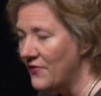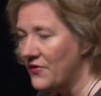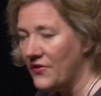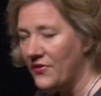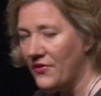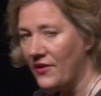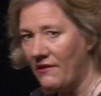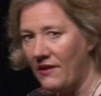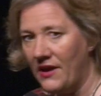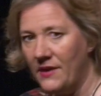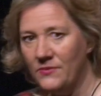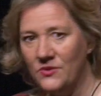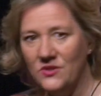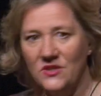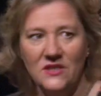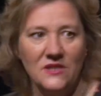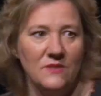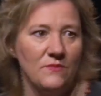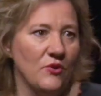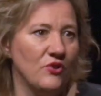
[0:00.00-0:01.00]
that they're able
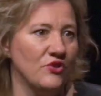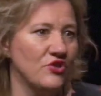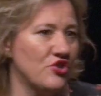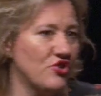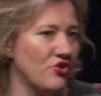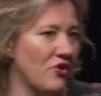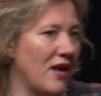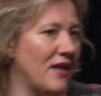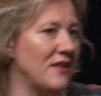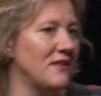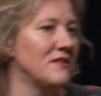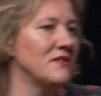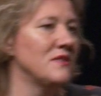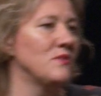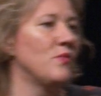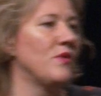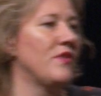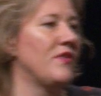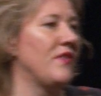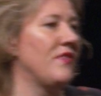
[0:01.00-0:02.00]
to spot trends
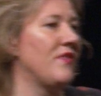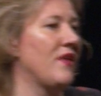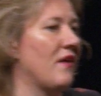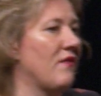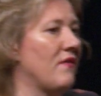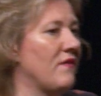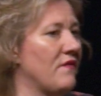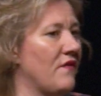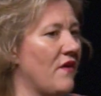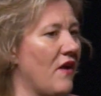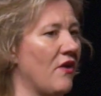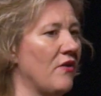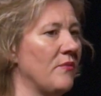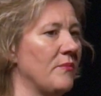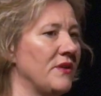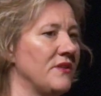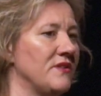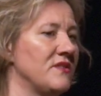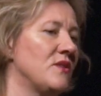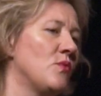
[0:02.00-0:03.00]
within their
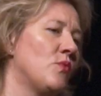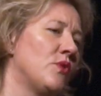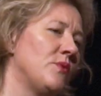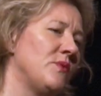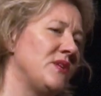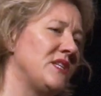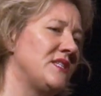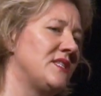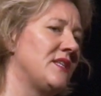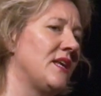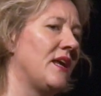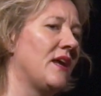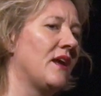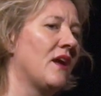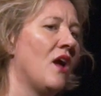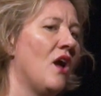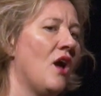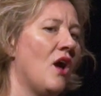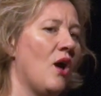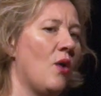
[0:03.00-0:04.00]
environment. So what are we seeing,
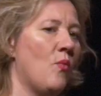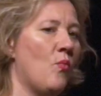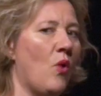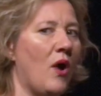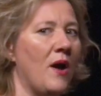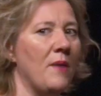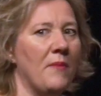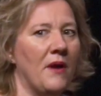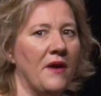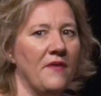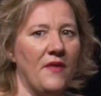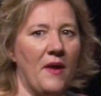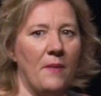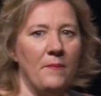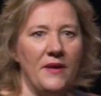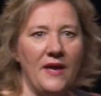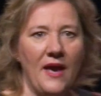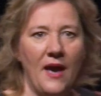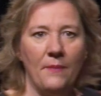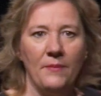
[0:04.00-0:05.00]
and why might that
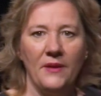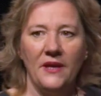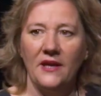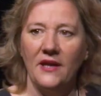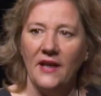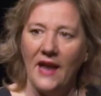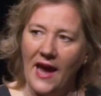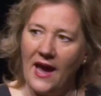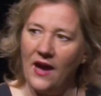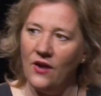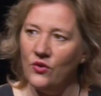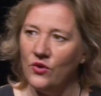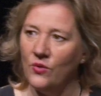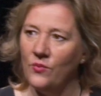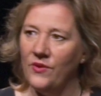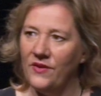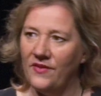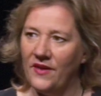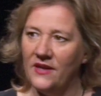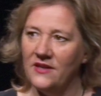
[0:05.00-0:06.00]
be happening, and how
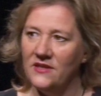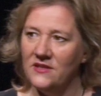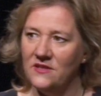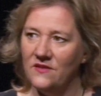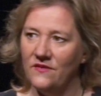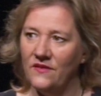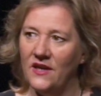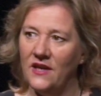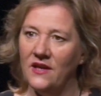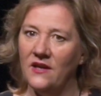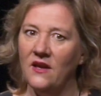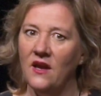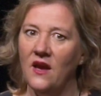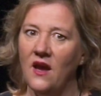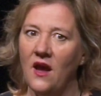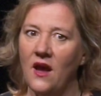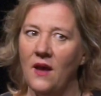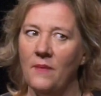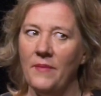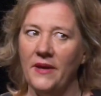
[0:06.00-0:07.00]
can we then intervene
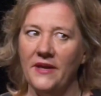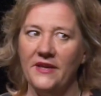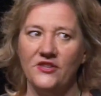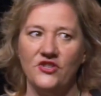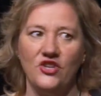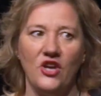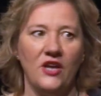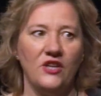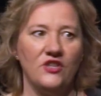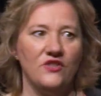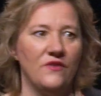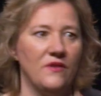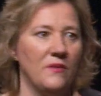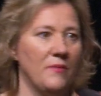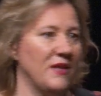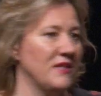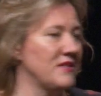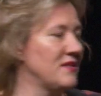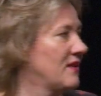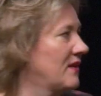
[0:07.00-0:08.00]
and make a change for the
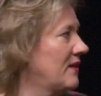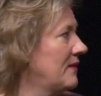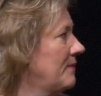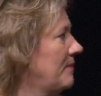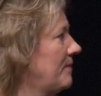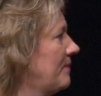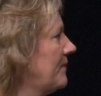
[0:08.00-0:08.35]
better?